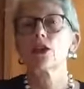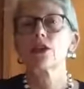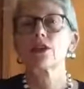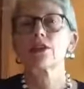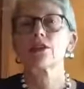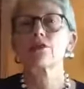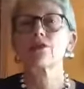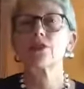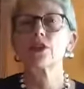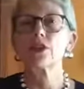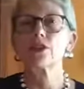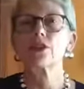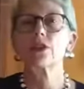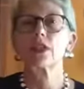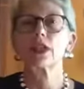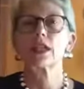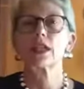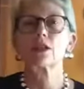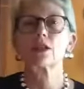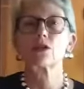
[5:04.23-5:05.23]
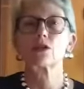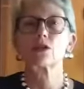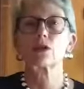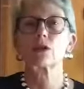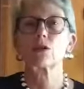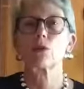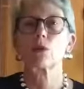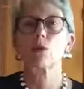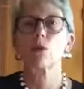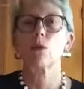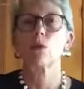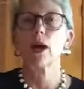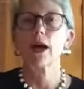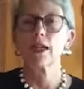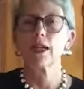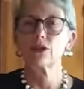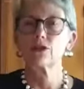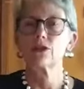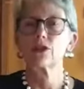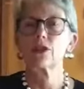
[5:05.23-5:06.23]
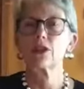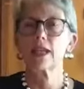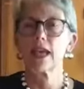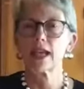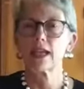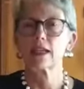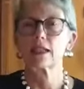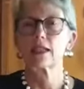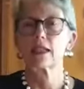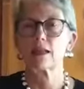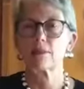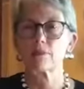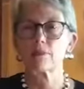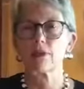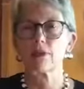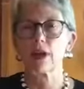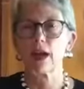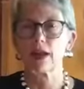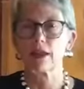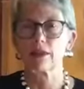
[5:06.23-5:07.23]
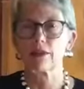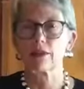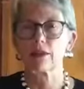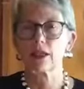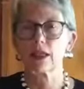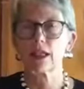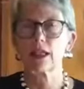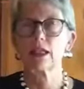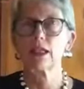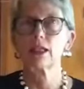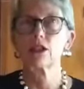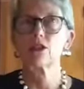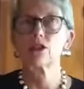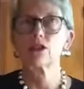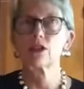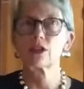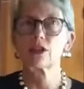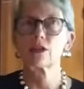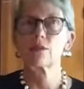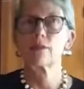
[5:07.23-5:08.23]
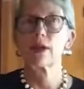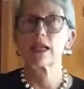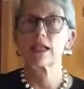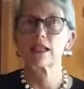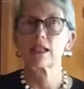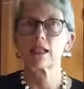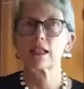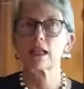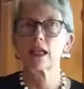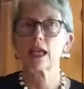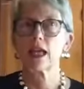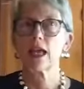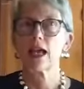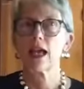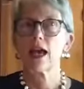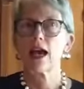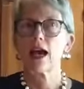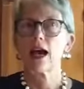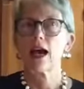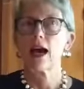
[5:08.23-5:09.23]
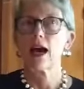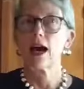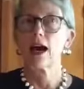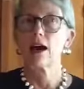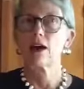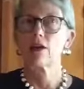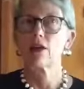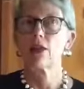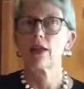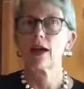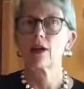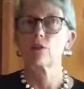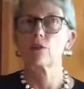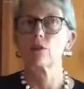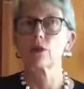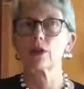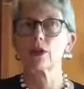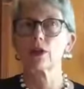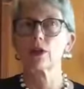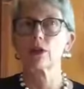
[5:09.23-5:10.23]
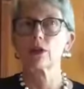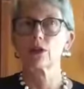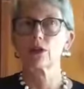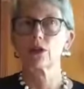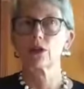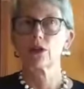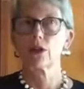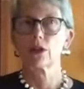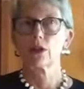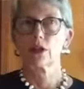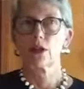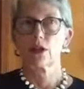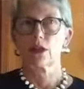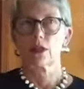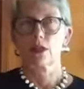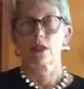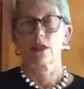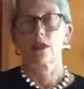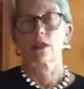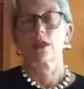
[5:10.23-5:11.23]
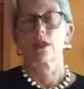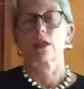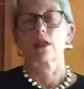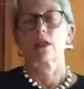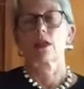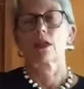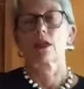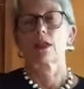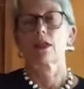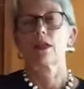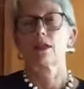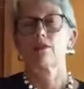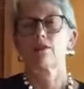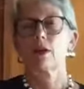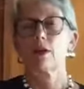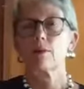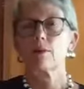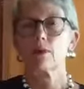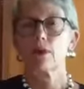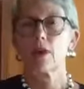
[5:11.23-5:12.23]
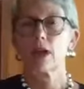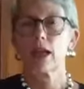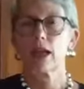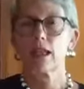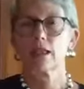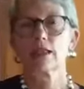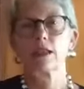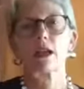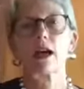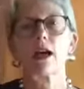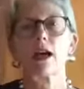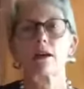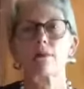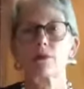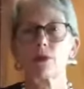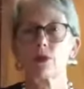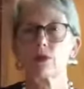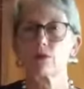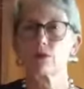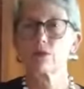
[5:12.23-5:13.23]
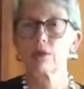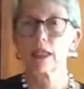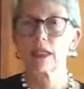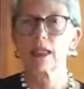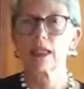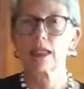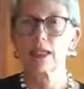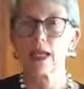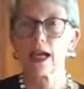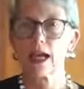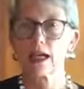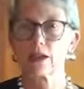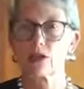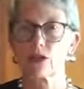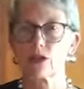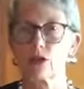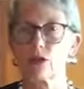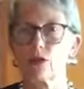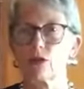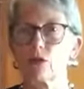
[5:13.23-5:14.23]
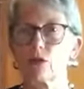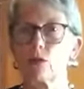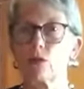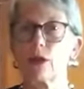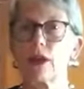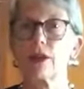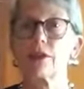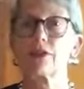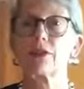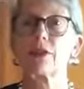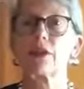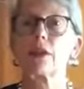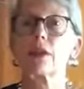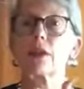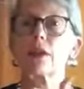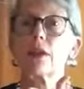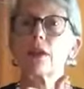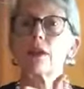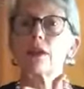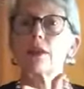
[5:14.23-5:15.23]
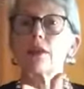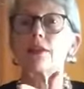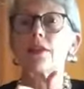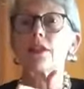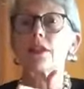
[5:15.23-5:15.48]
The first thing is why don't you take a deep breath? It is just amazing how that will give our brain time to reconnect with the